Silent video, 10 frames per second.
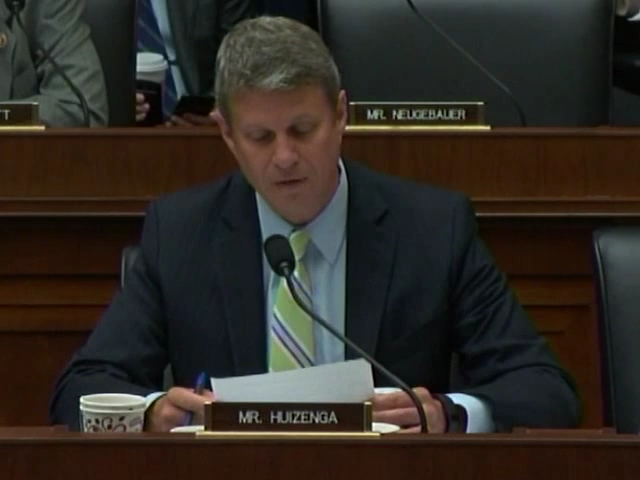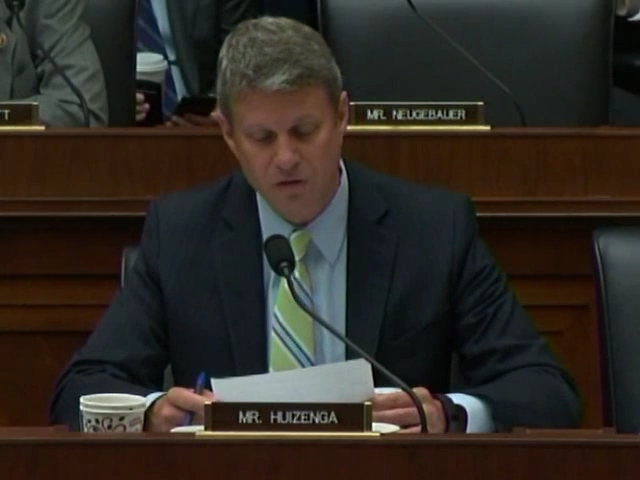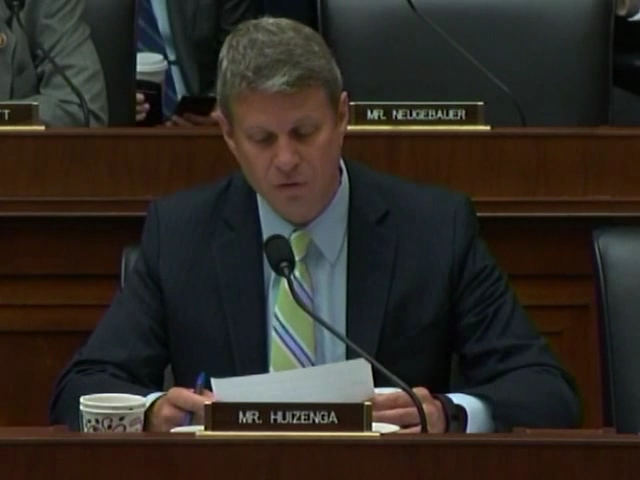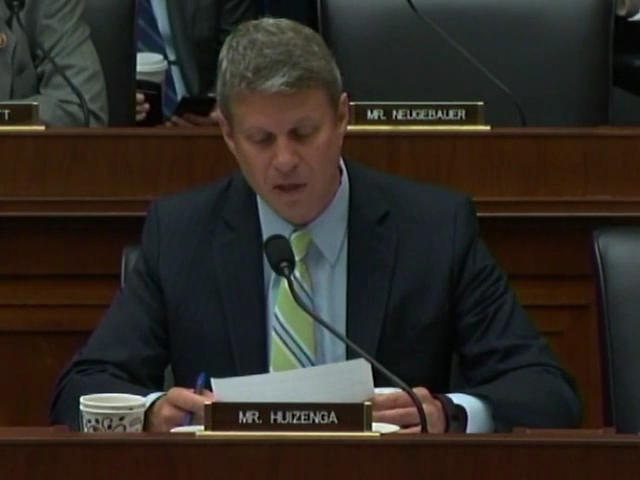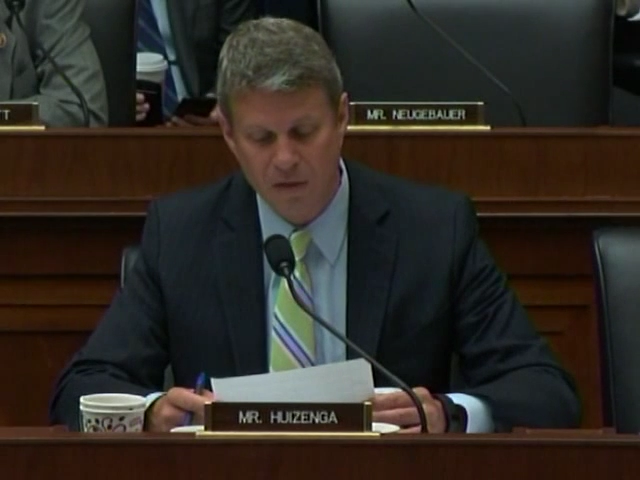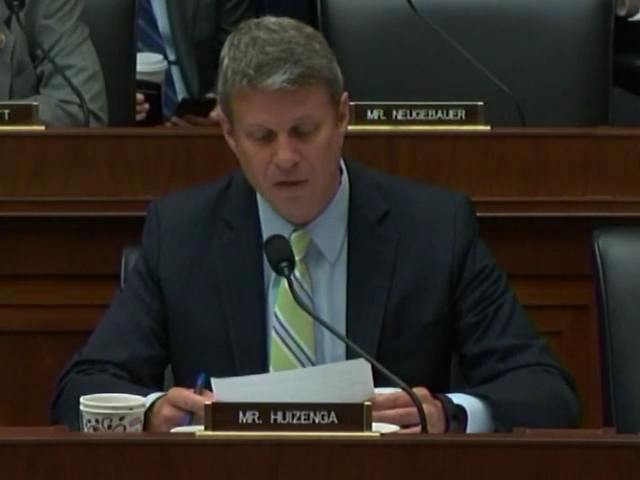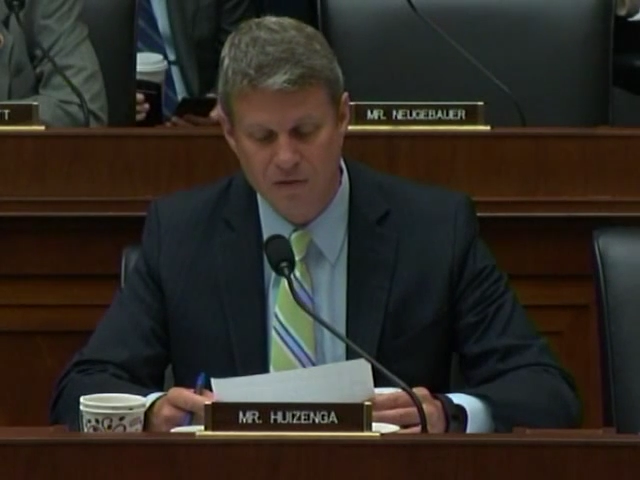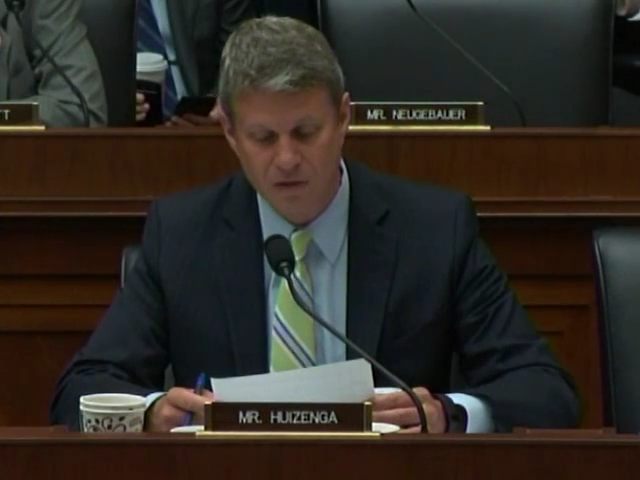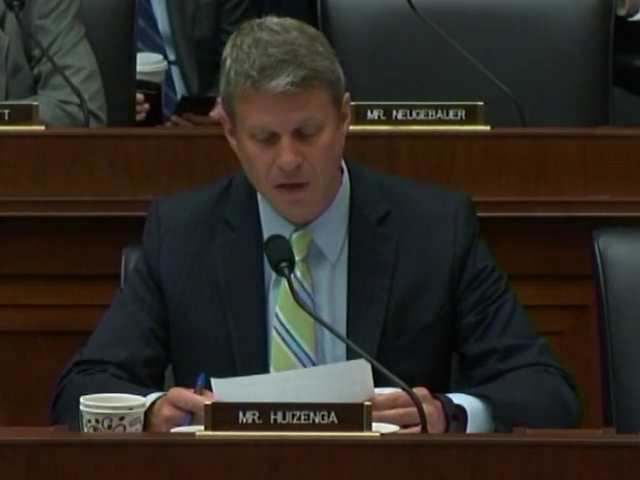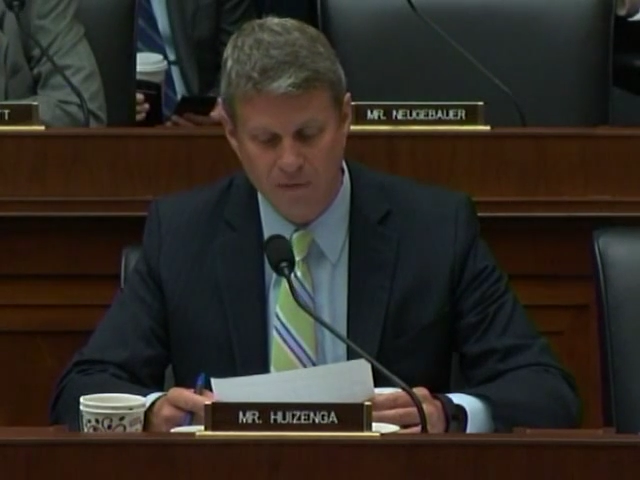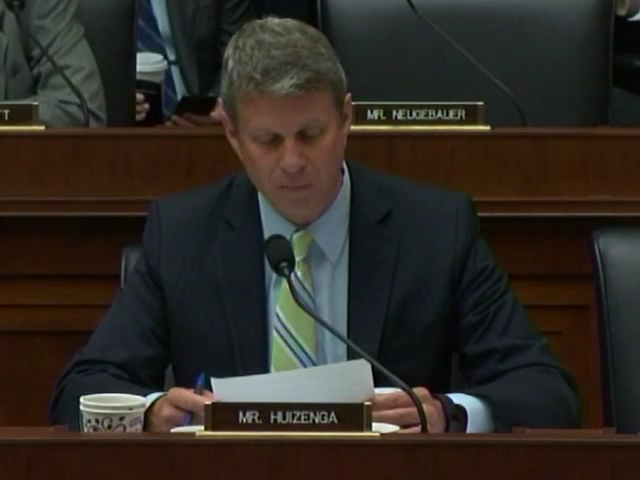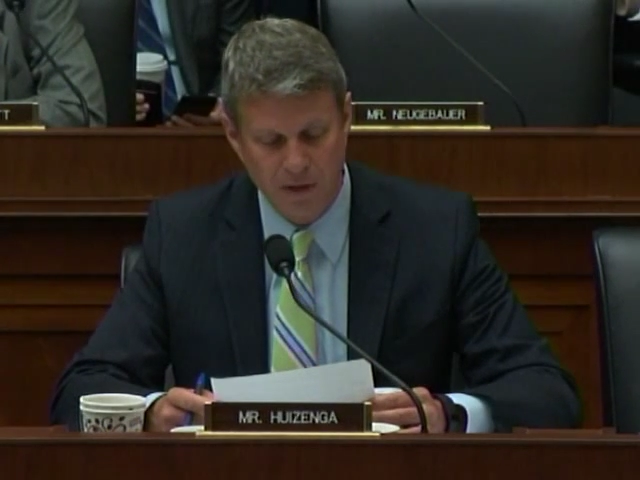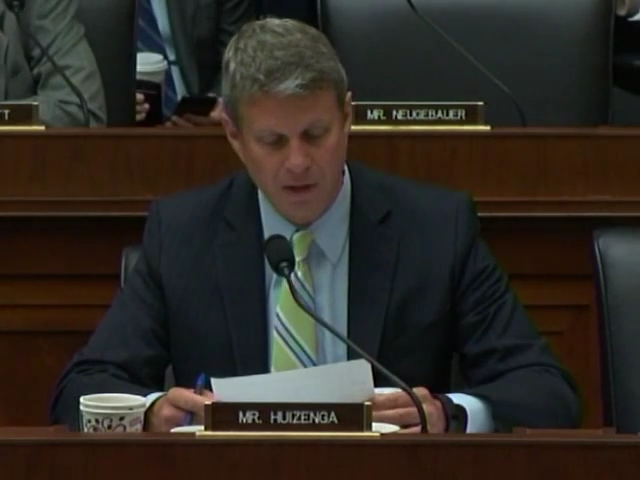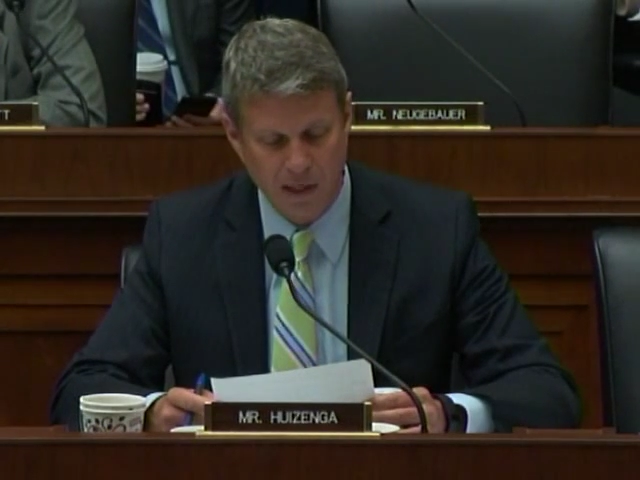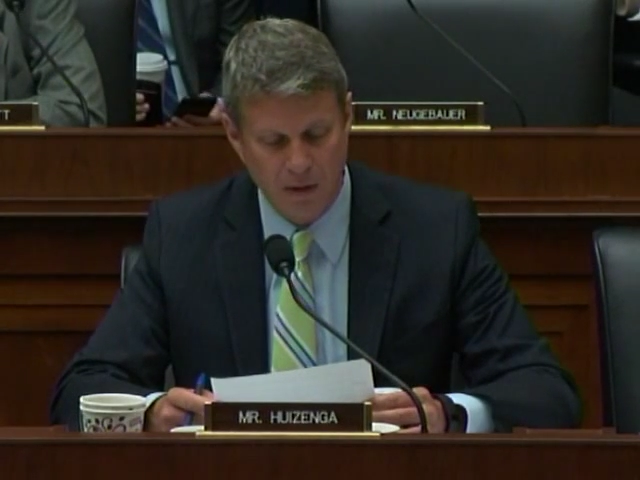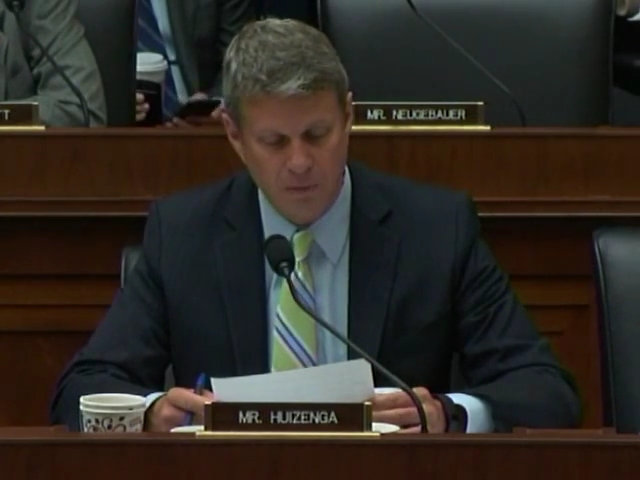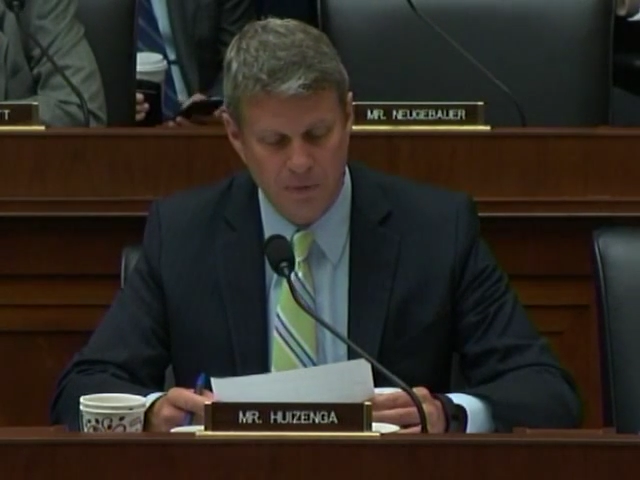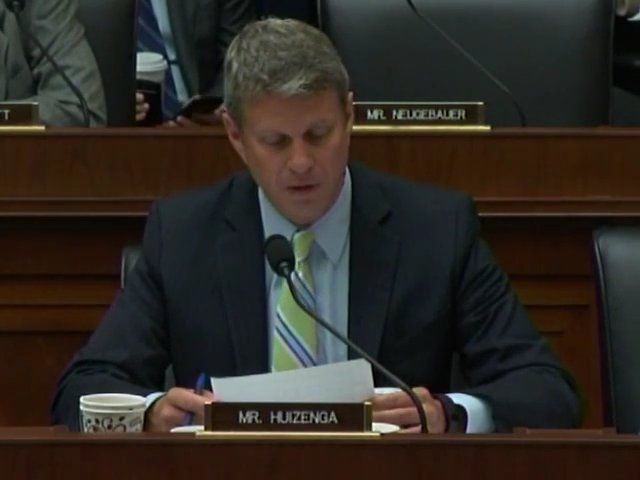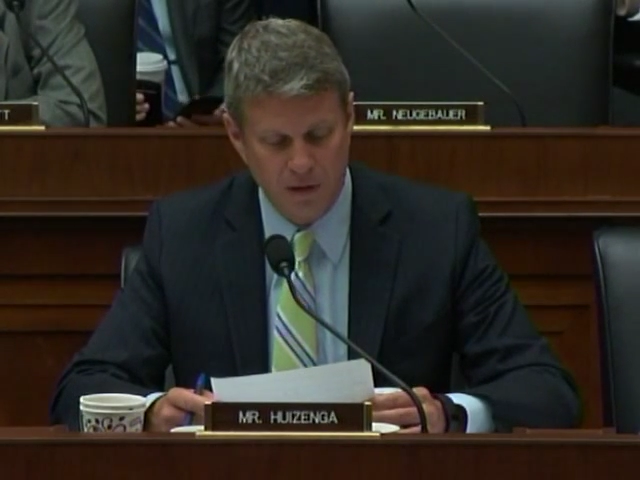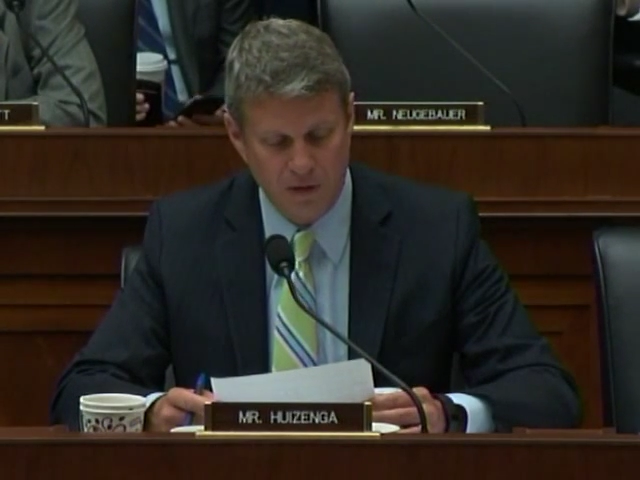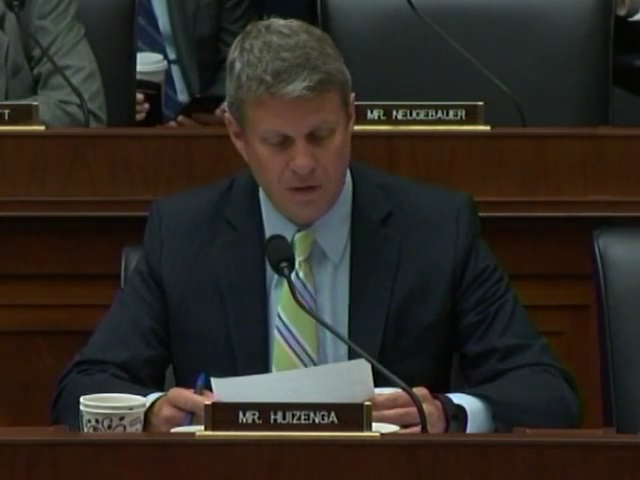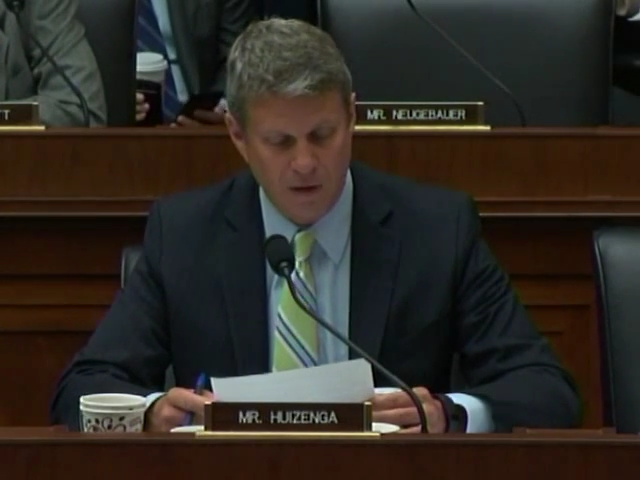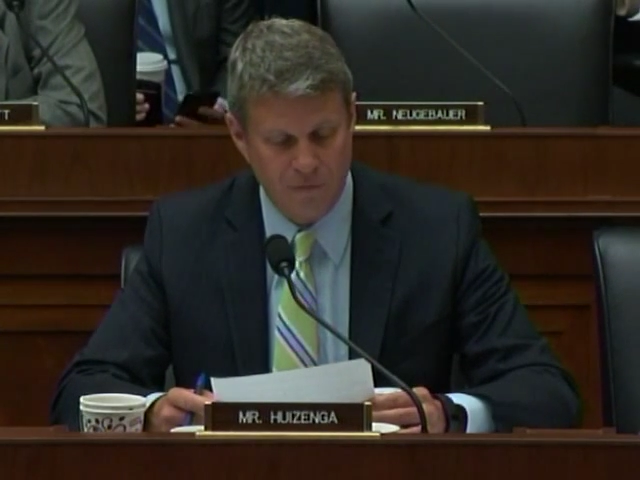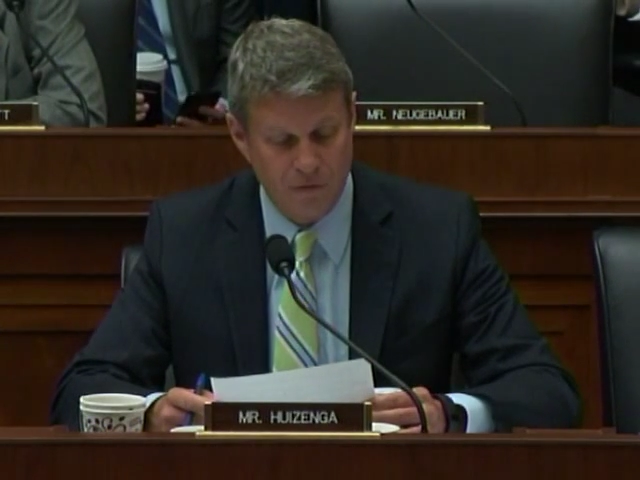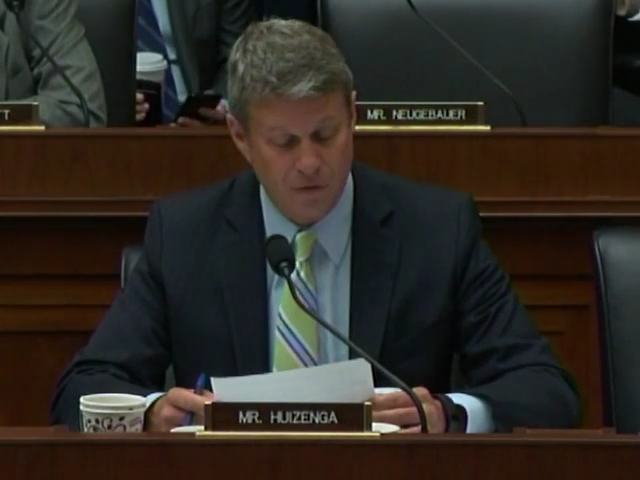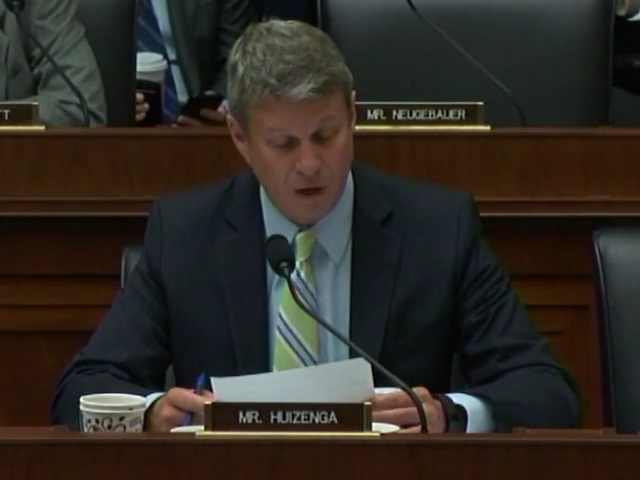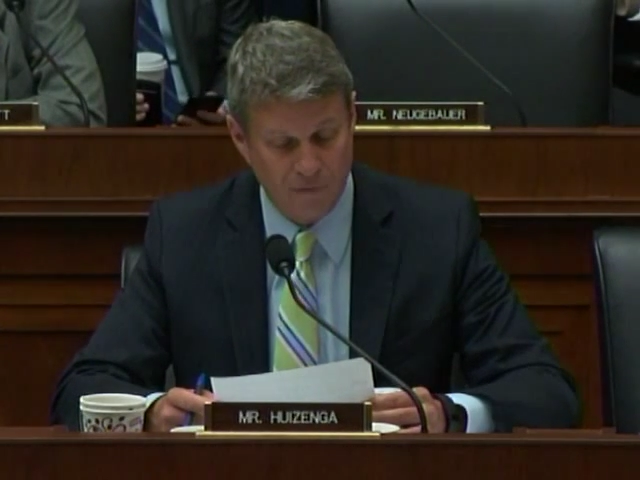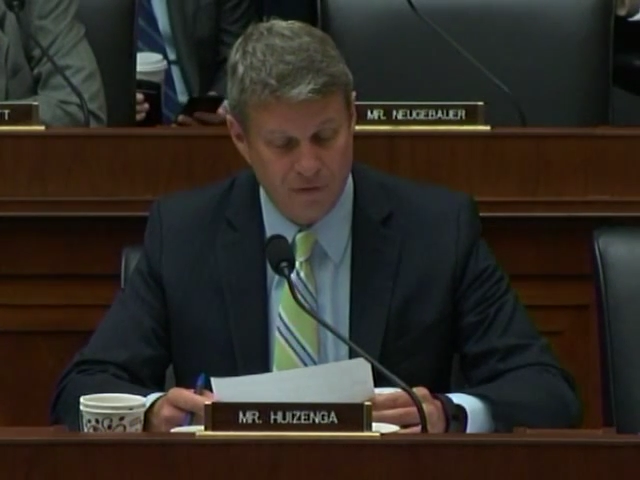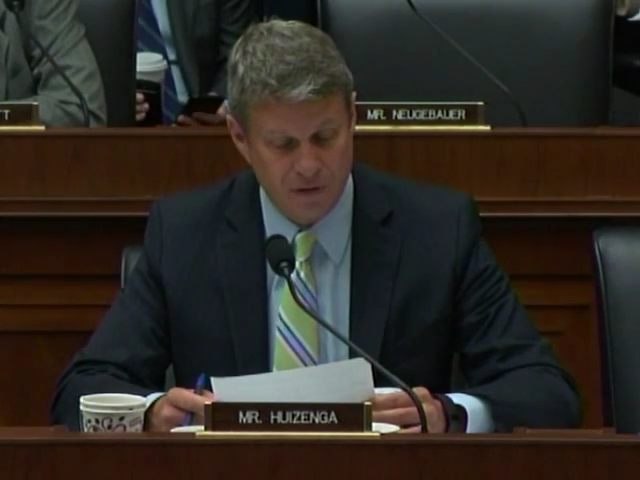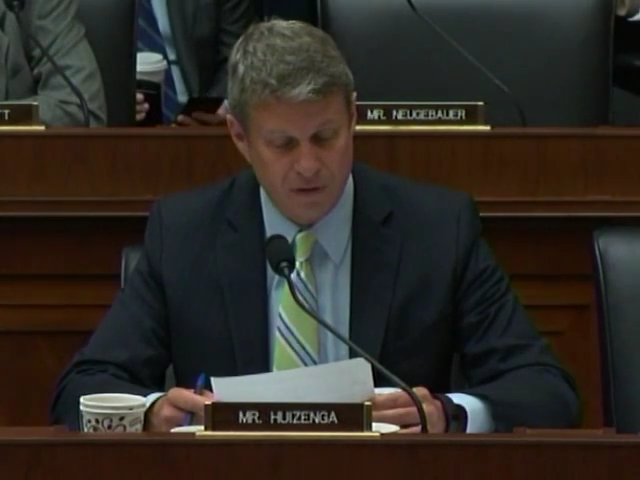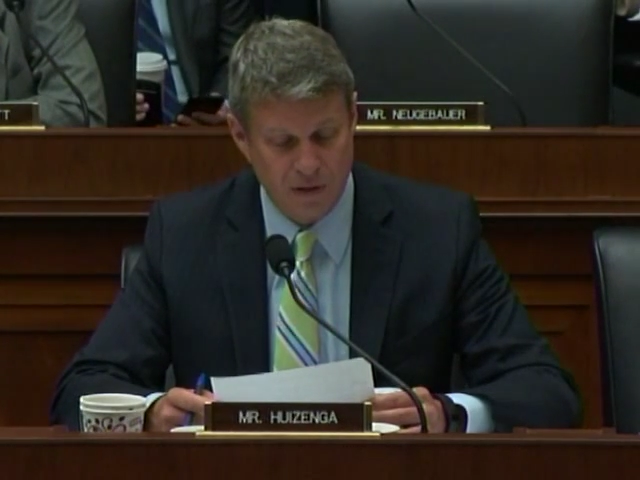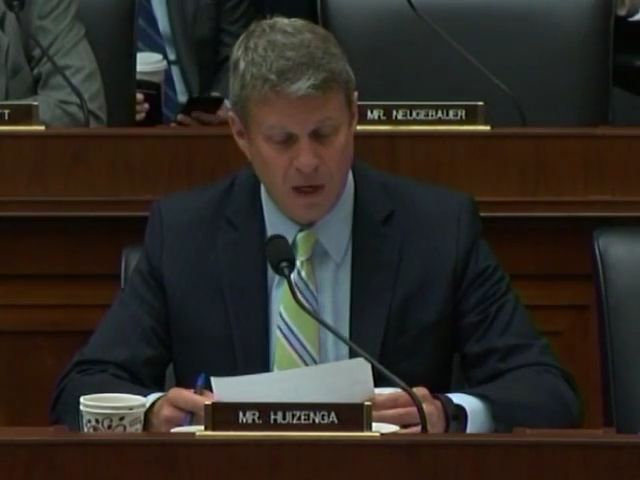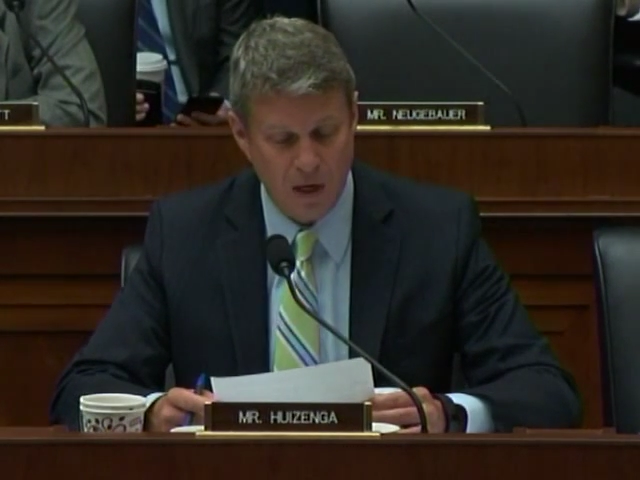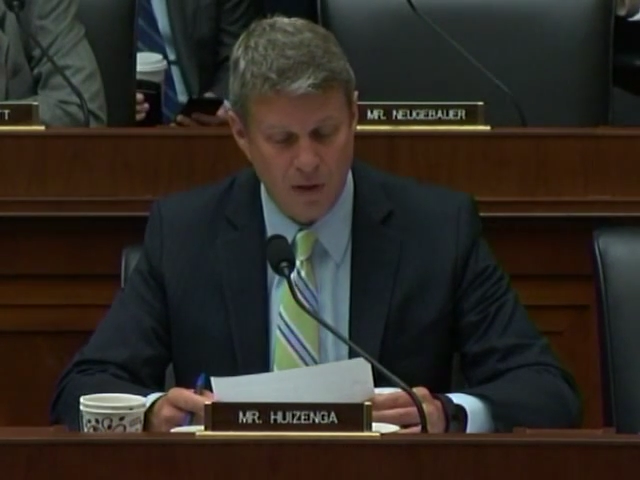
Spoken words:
and strengthens the Government Accountability Office's